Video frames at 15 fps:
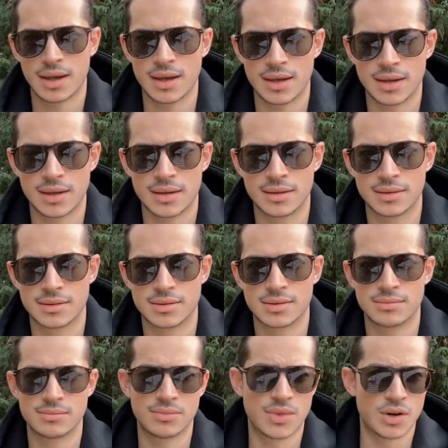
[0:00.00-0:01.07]
and
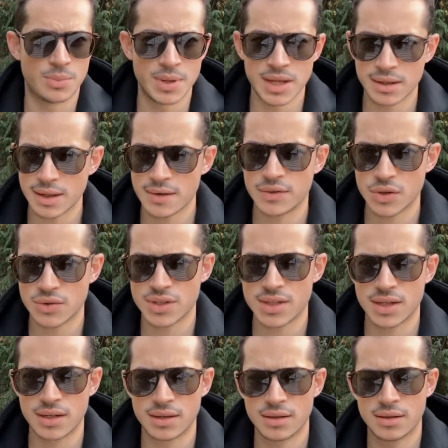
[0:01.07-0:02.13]
they're being left
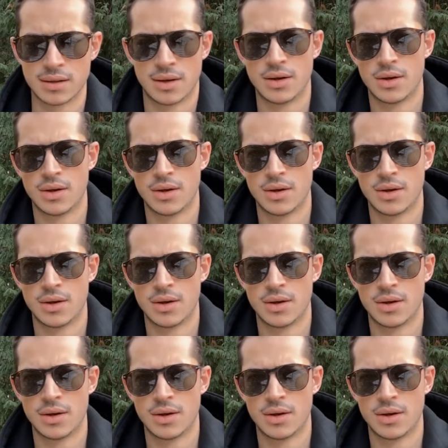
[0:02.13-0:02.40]
unseen.